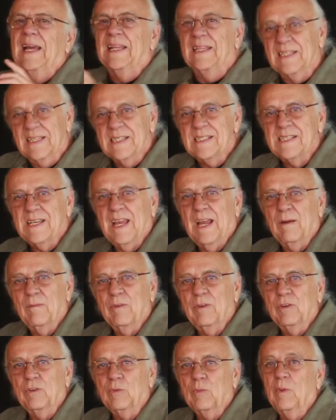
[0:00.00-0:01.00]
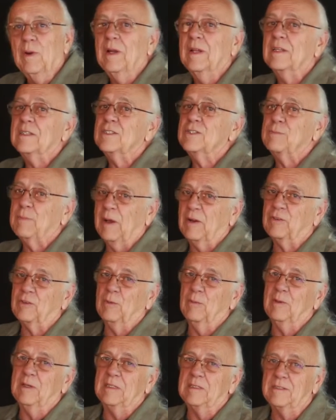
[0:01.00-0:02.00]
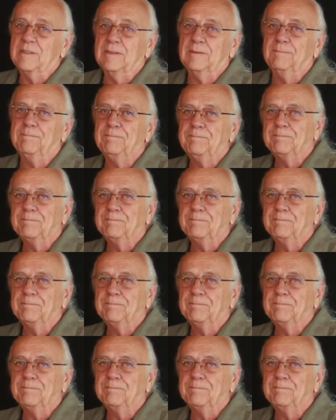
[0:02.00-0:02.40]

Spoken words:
And this camera is one of the special ones.